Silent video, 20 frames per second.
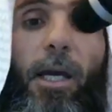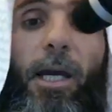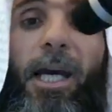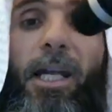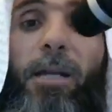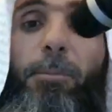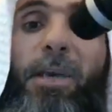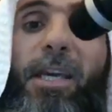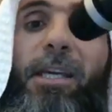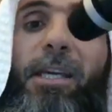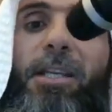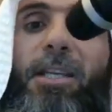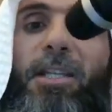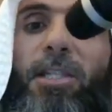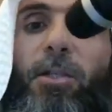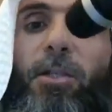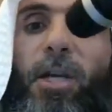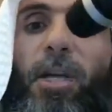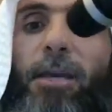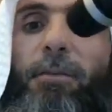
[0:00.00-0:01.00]
And make
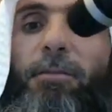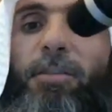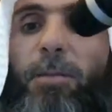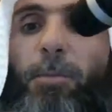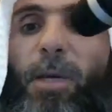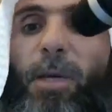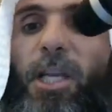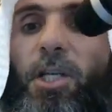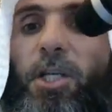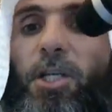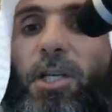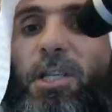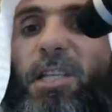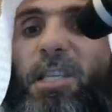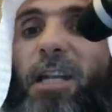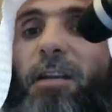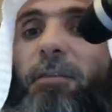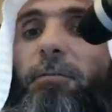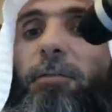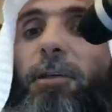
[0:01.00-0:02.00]
his grave spacious
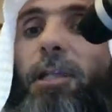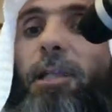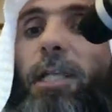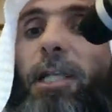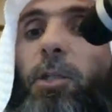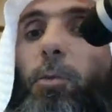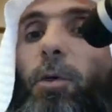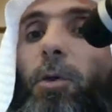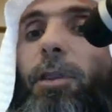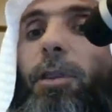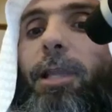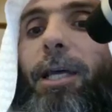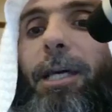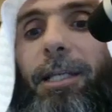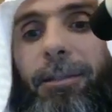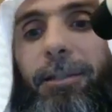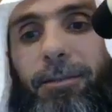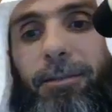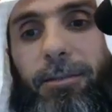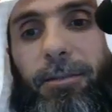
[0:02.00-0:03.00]
and fill it with
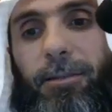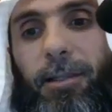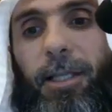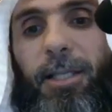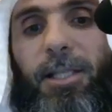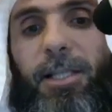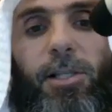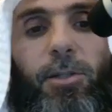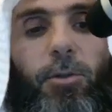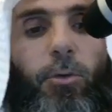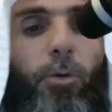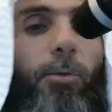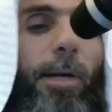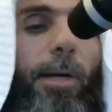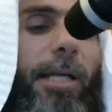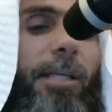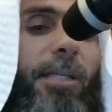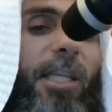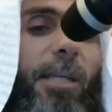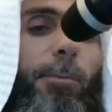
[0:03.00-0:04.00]
light. This is to
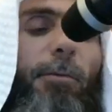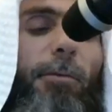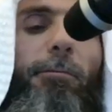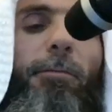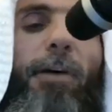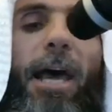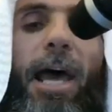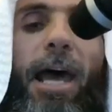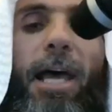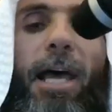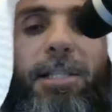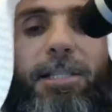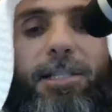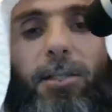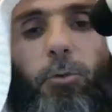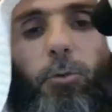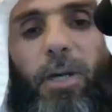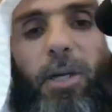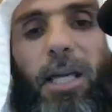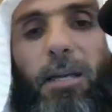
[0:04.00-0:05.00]
grant him a
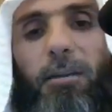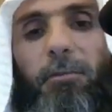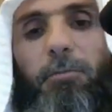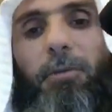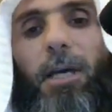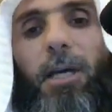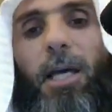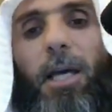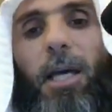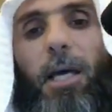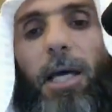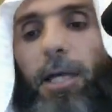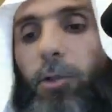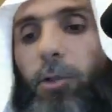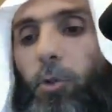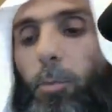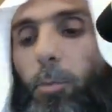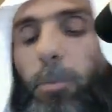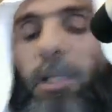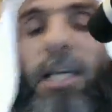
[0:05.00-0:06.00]
vast grave and
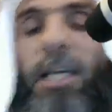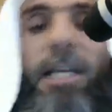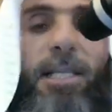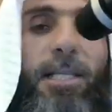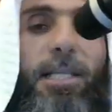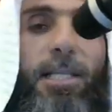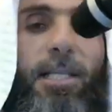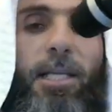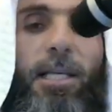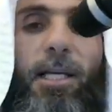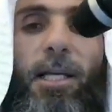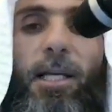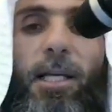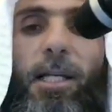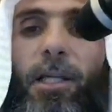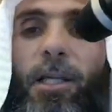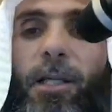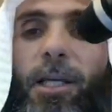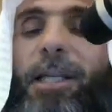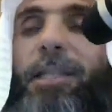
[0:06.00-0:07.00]
to place
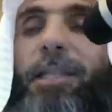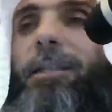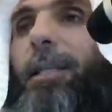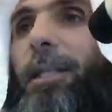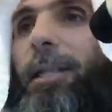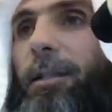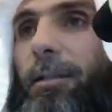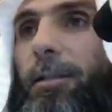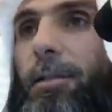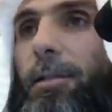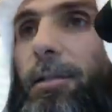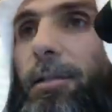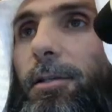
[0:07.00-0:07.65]
light in it.